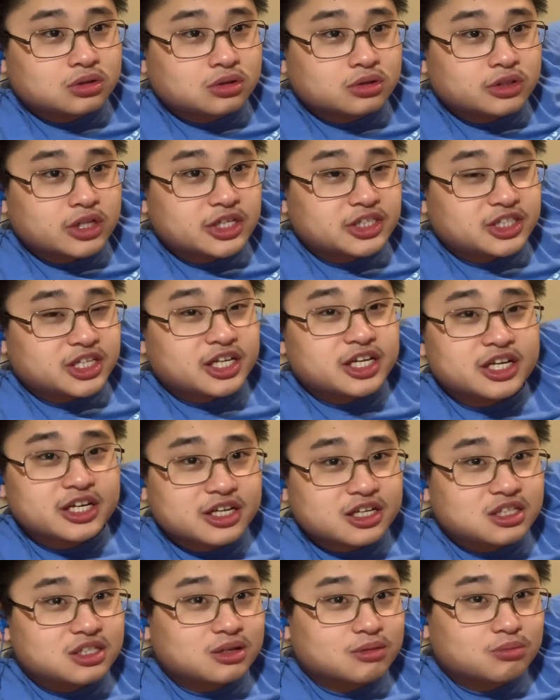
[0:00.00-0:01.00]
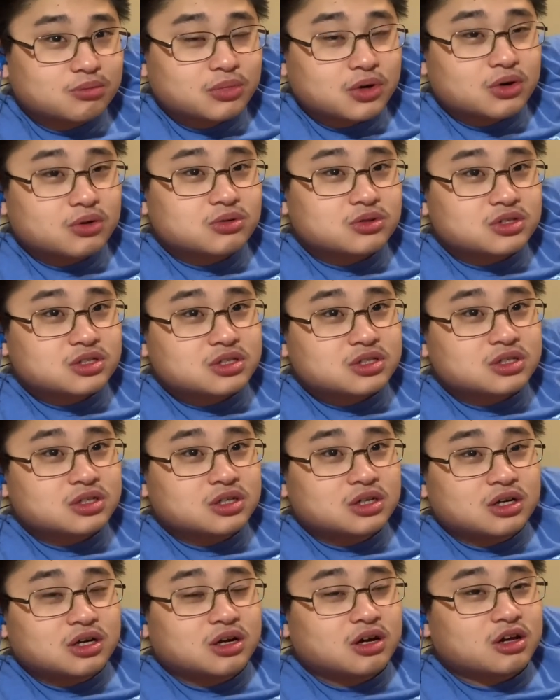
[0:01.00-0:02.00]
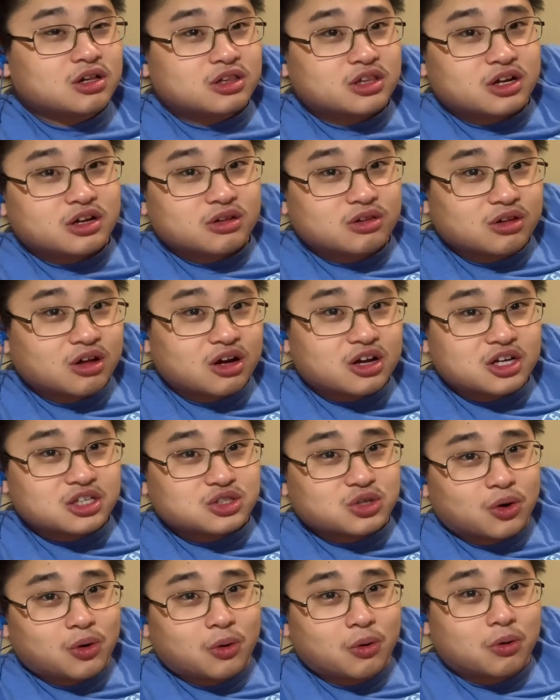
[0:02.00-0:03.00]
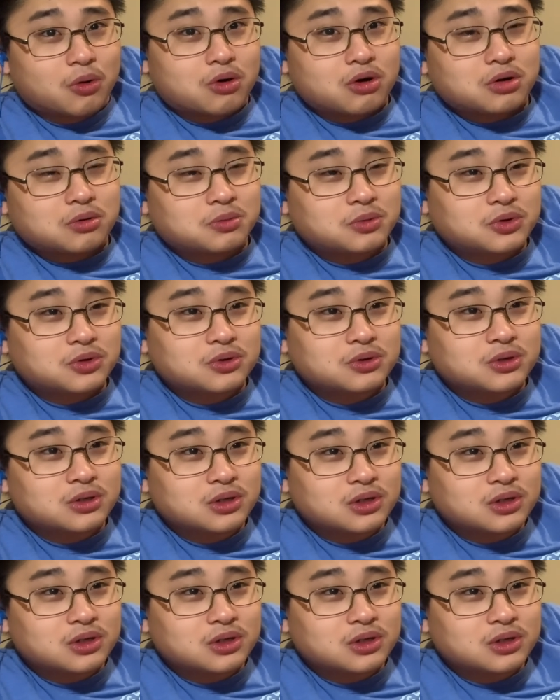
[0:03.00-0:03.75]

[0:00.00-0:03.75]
They did get some boats. Their luck is horrible.